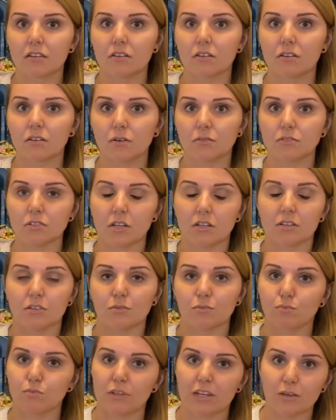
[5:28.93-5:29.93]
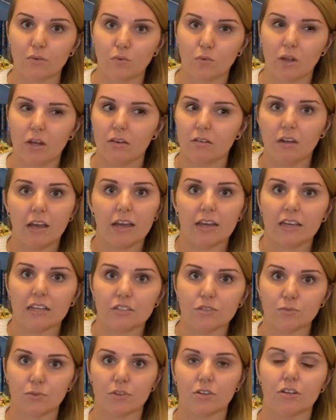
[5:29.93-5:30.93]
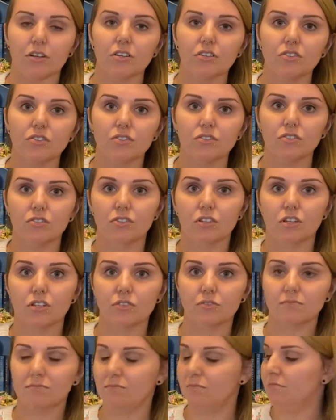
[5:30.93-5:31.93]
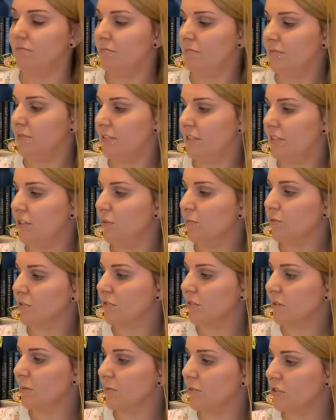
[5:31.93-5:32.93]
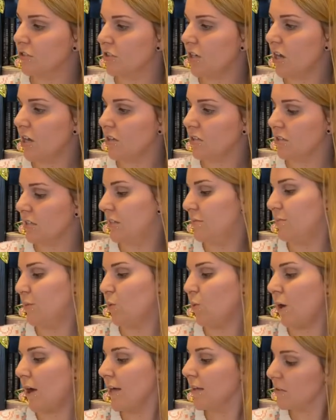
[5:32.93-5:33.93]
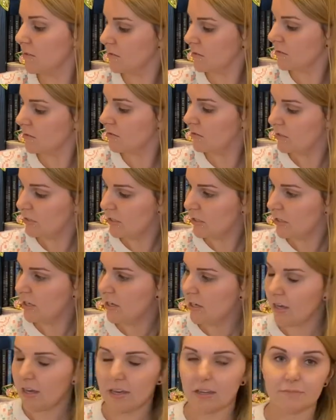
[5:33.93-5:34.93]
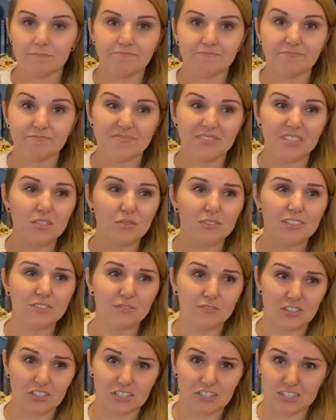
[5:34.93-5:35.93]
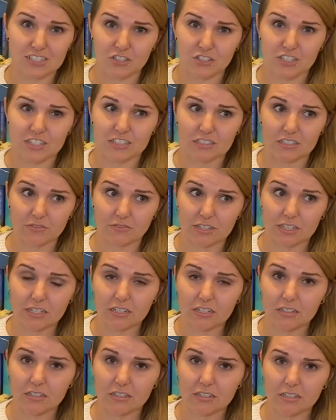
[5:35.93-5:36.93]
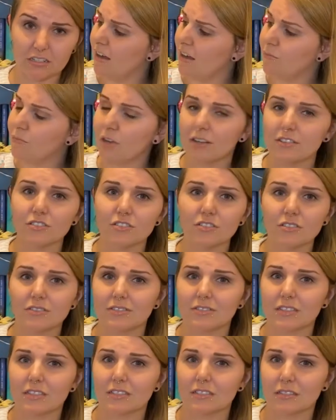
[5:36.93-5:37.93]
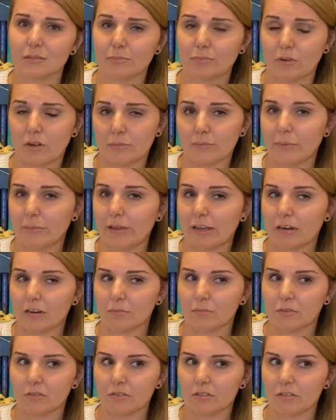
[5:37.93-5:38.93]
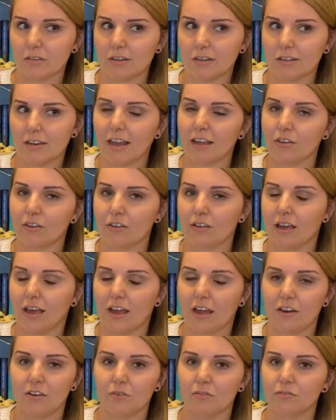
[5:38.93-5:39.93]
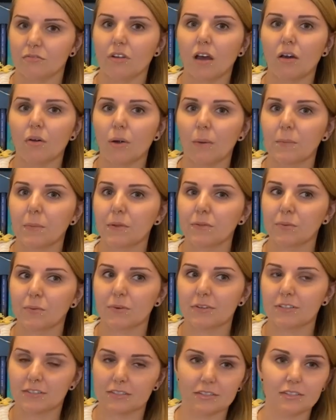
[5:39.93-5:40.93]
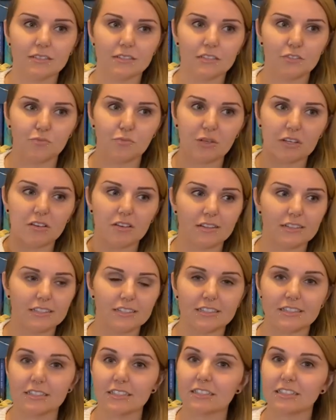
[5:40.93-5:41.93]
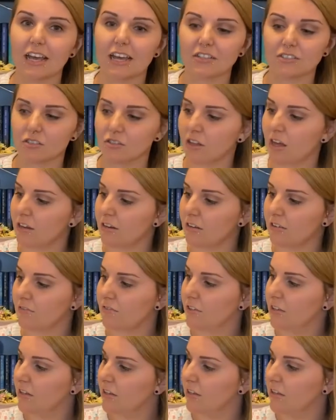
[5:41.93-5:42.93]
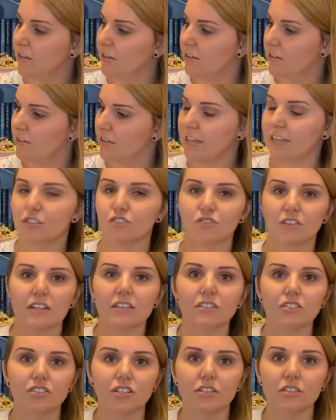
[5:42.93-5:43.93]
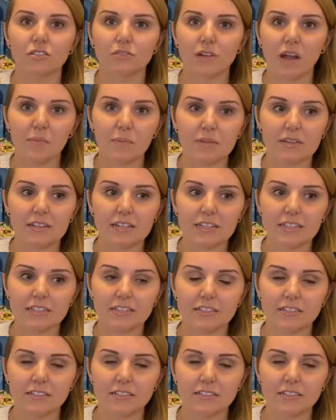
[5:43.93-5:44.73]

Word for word: goes on the like run, I guess, with her to steal prescription drugs and be wild. Um, this was a really interesting read. I'm not sure if this is a problematic book or not. I, I don't know. I'm not the one to speak on this. This has a lot of like transgender rep in this,